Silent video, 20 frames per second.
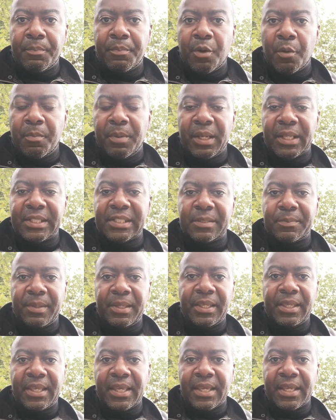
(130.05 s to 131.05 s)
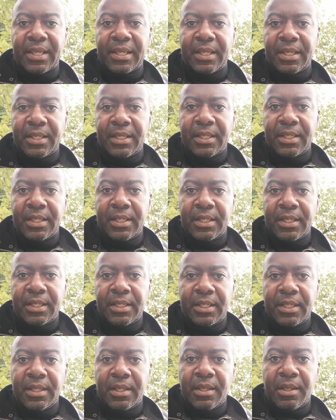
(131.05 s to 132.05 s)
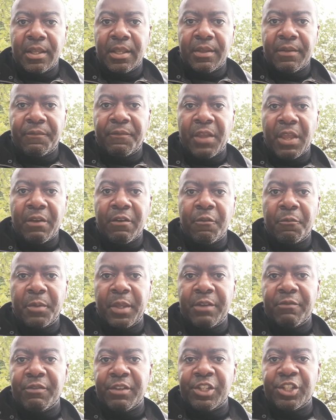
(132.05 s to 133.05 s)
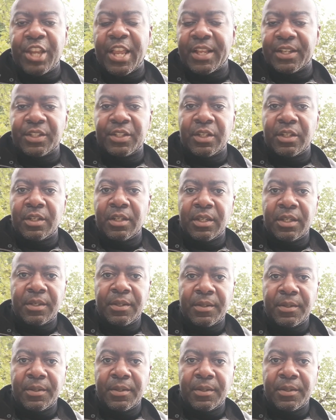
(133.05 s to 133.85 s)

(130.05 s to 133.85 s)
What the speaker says: public speaking? Fear of being rejected?